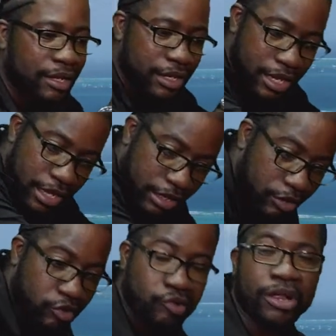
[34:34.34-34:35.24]
the
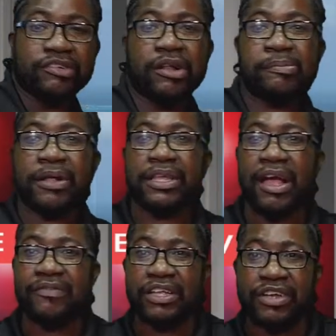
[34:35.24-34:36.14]
new national party
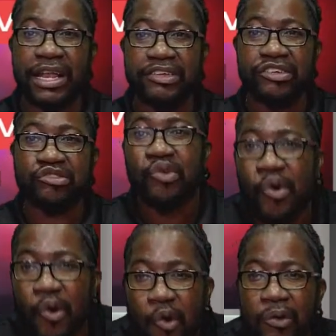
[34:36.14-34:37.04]
have their challenges
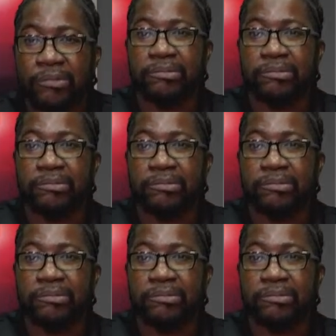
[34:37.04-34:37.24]
too.